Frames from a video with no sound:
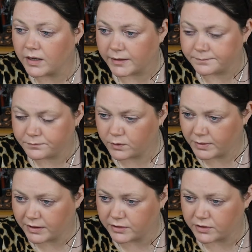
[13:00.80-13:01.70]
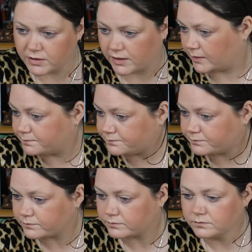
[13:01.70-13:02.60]
All right, what am I gonna do today?
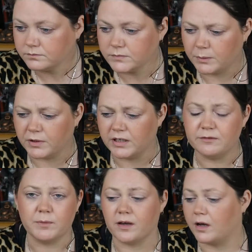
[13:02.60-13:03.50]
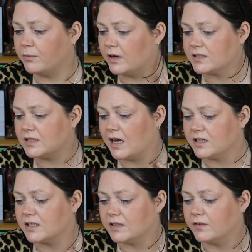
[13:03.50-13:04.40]
I'm gonna leave my eyebrows
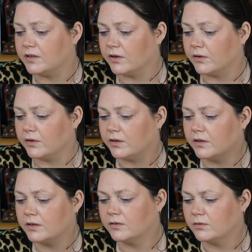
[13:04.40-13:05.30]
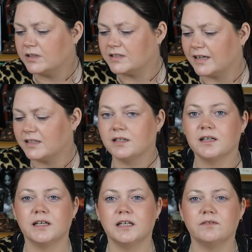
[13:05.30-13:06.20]
last, even though, what is that?
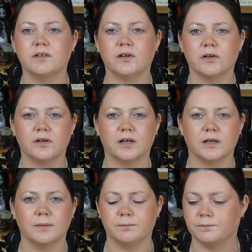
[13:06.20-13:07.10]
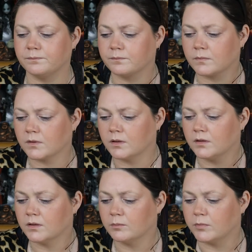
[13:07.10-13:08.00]
Even though
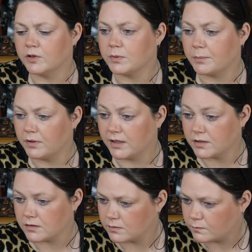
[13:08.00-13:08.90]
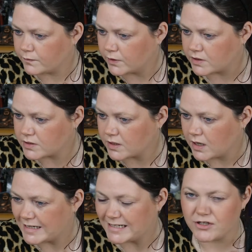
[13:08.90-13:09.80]
most people like to do them first,
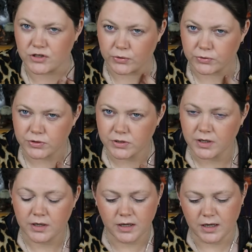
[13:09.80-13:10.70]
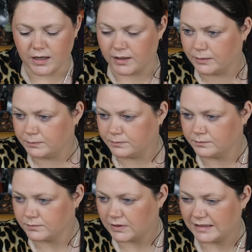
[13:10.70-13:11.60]
I don't. I
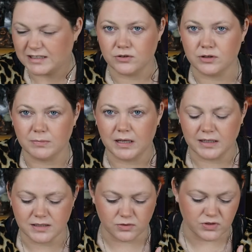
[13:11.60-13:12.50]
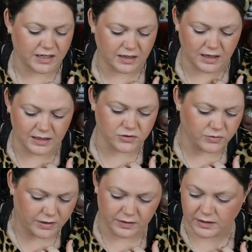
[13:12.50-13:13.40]
like to do them last or second last
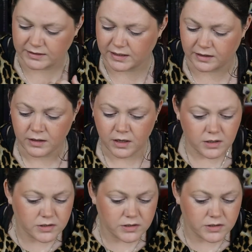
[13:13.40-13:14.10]
or anything like that.